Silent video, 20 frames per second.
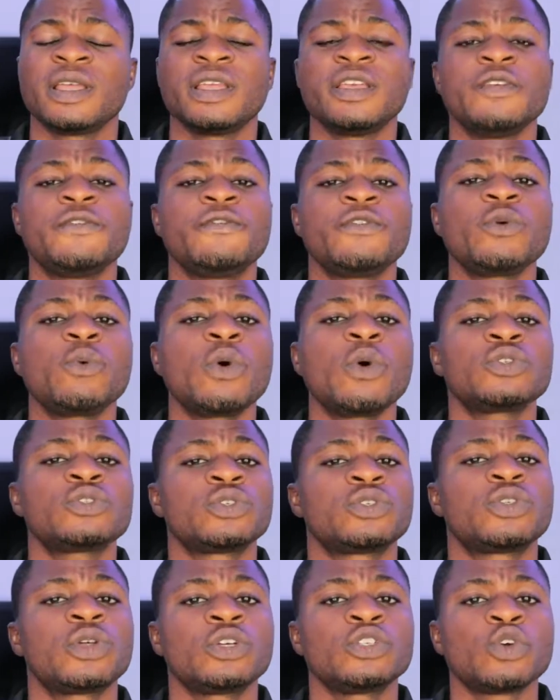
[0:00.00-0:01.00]
If you want
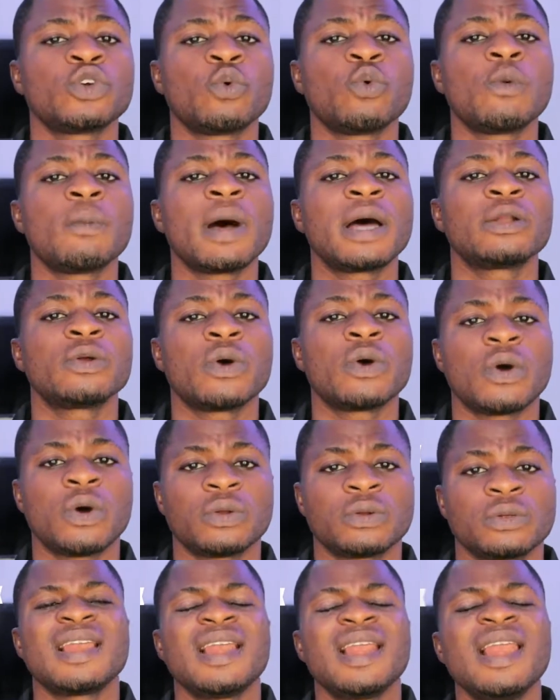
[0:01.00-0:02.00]
to turn your woman on,